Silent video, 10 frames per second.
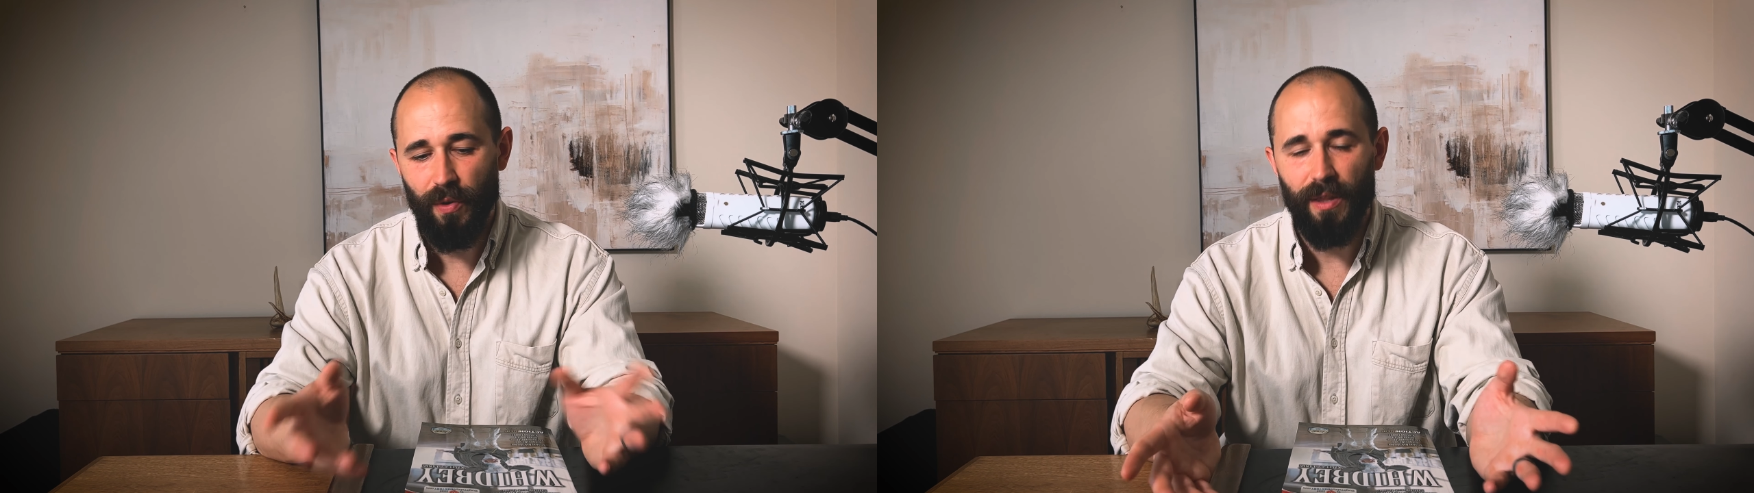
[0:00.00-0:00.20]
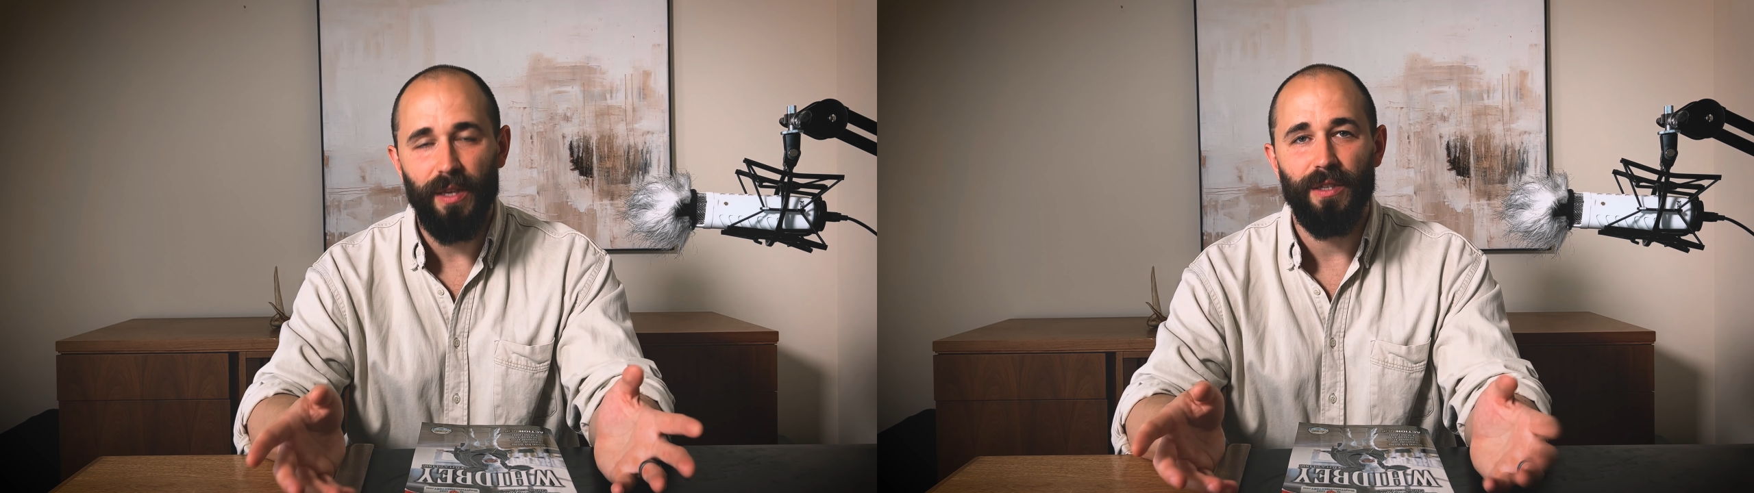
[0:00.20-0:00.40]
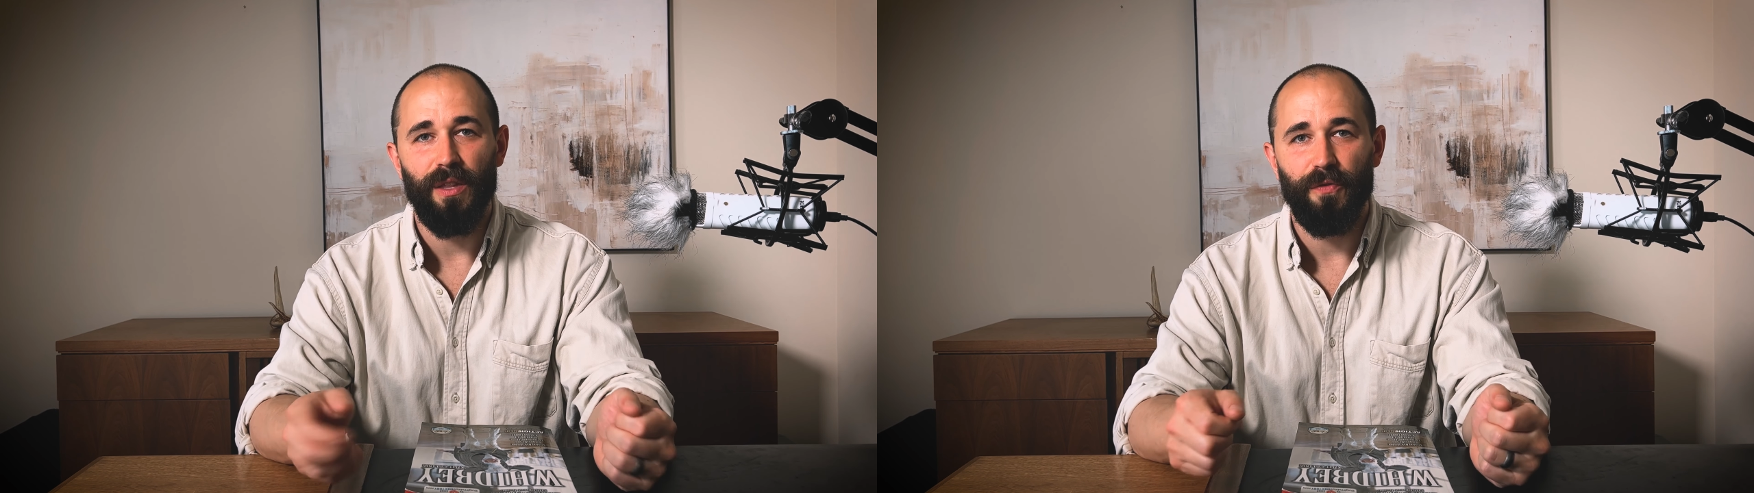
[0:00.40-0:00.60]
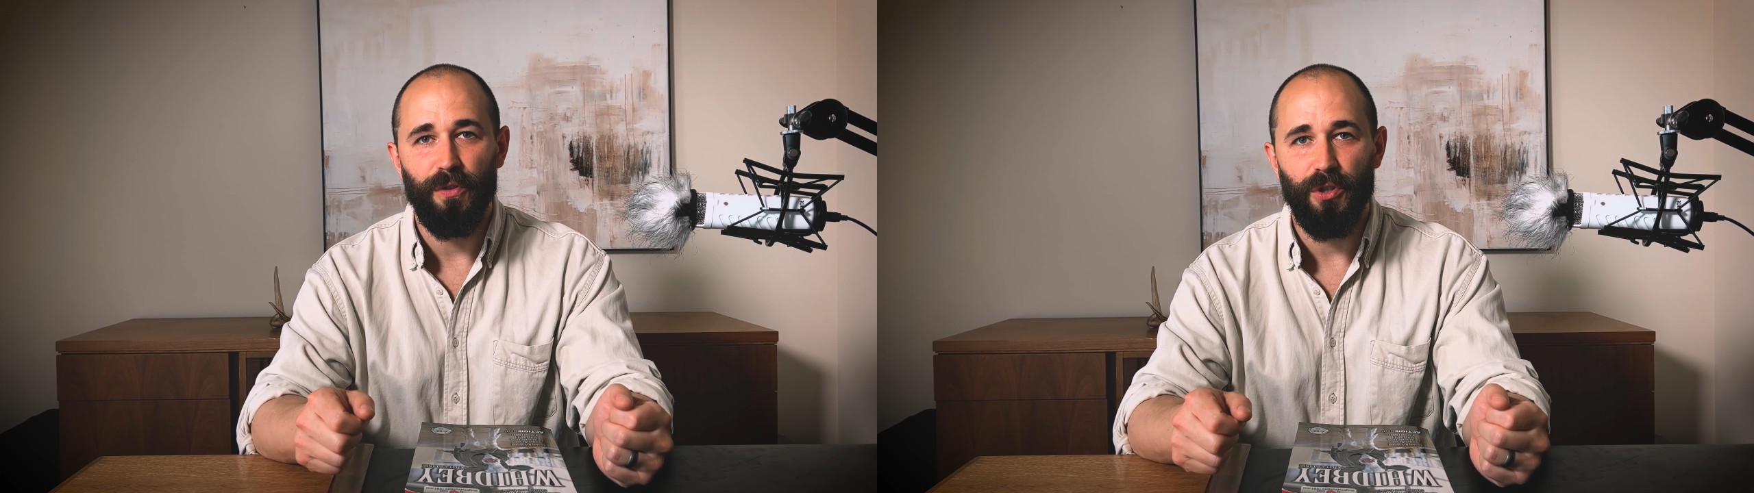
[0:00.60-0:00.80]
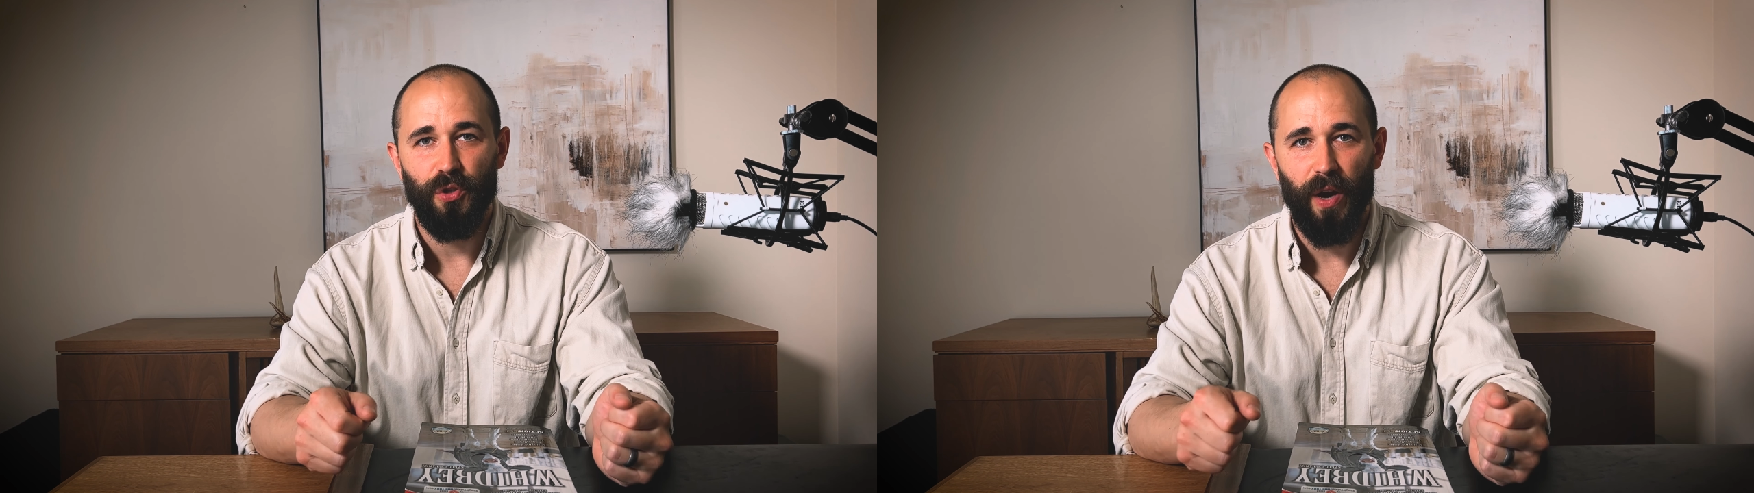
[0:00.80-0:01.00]
get things on the
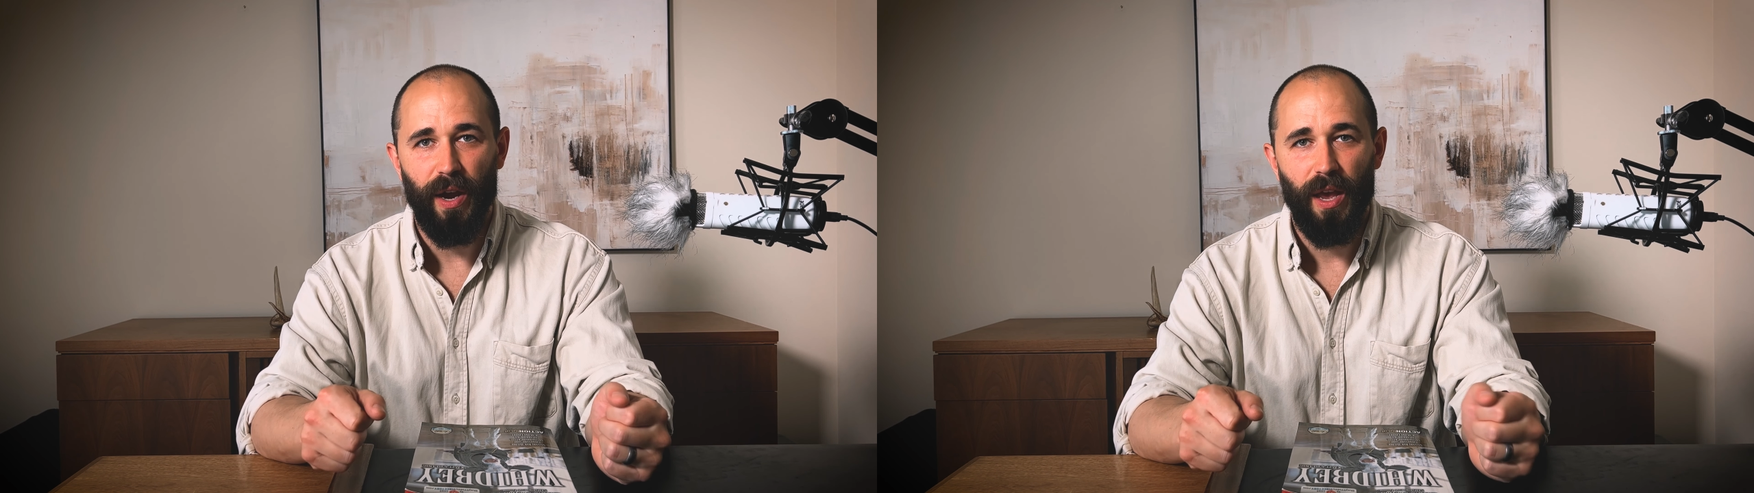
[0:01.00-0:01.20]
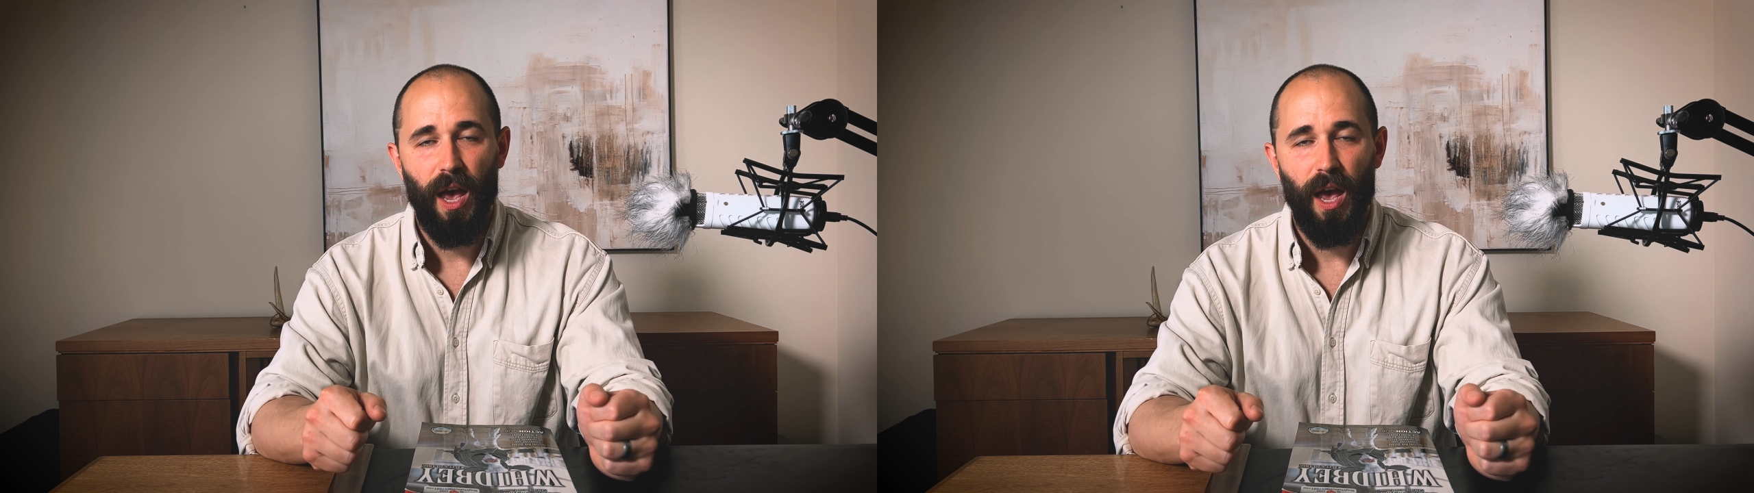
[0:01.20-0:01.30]
first try.